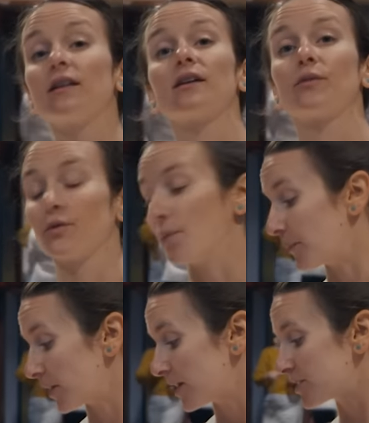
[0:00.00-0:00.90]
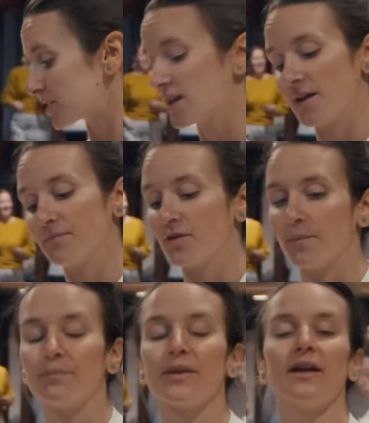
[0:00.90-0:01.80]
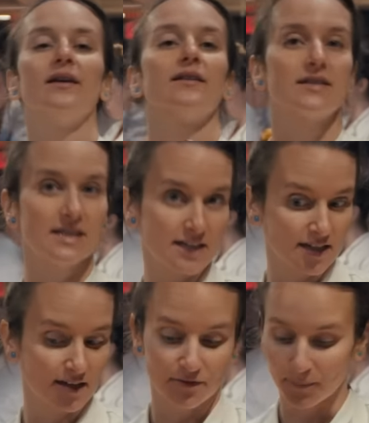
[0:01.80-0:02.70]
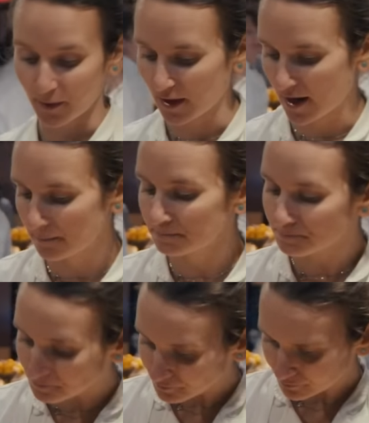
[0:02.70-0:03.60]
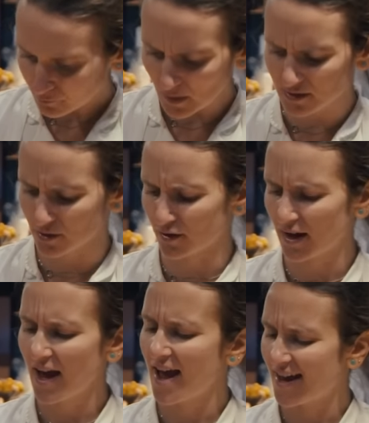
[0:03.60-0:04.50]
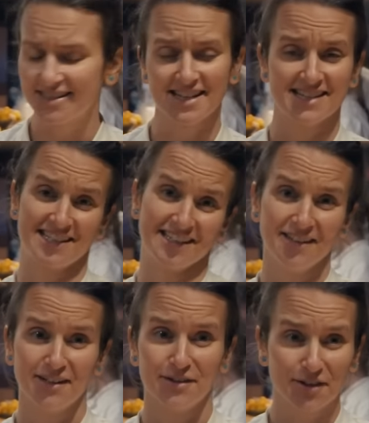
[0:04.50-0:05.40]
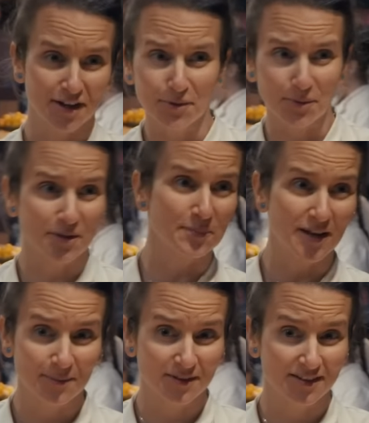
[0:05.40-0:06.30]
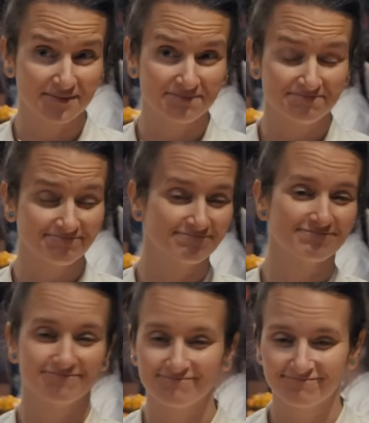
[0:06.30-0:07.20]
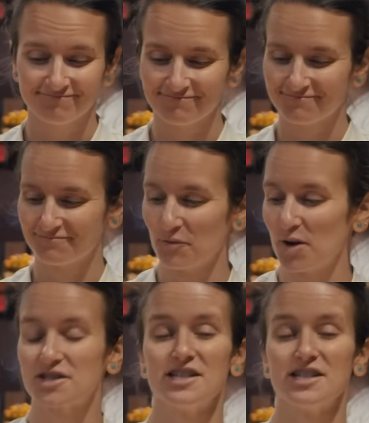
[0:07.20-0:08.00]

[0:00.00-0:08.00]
the liquid, remember? It just came from the seasoning from the lamb. So it's tasty. You kind of want to be able to want